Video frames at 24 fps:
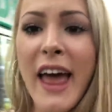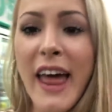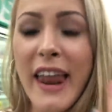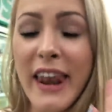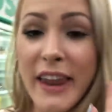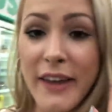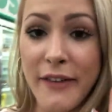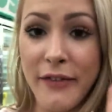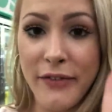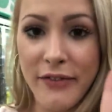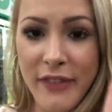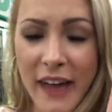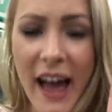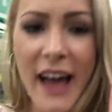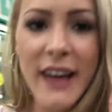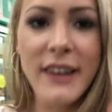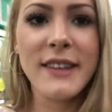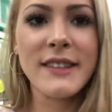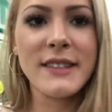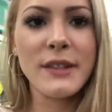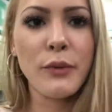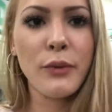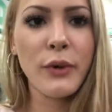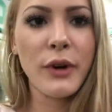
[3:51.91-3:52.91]
And if that
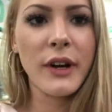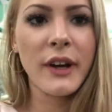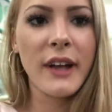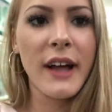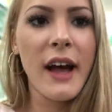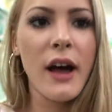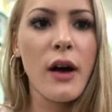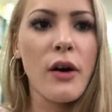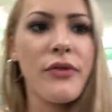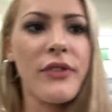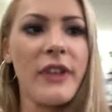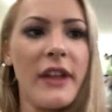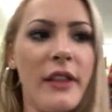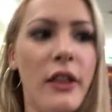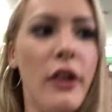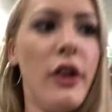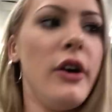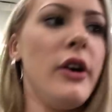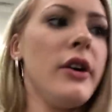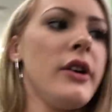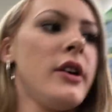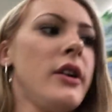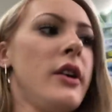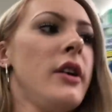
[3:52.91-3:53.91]
doesn't work out, then
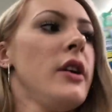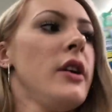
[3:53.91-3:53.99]
look.